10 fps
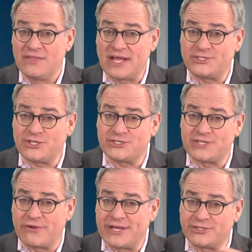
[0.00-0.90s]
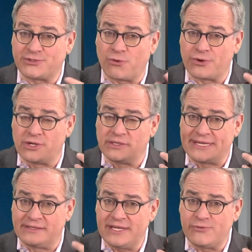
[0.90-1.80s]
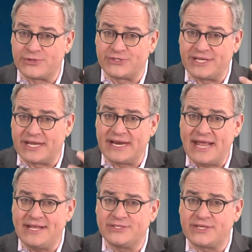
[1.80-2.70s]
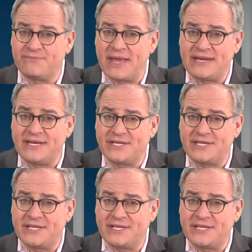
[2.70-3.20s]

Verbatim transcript: that's just their historical illiteracy. Canadians have paid a